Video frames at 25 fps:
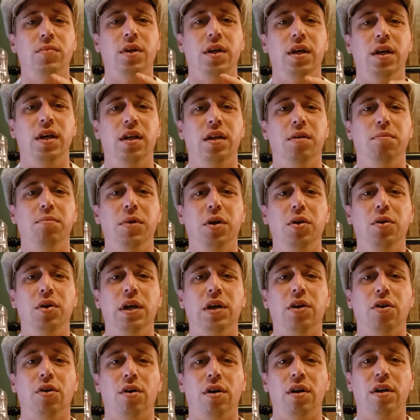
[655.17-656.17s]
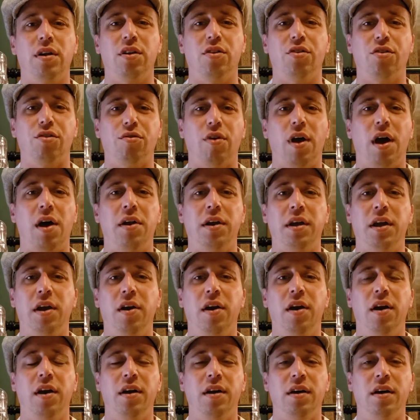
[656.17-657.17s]
in Munich or in the surrounding
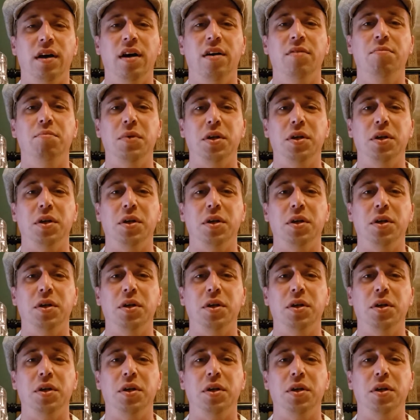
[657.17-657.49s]
area of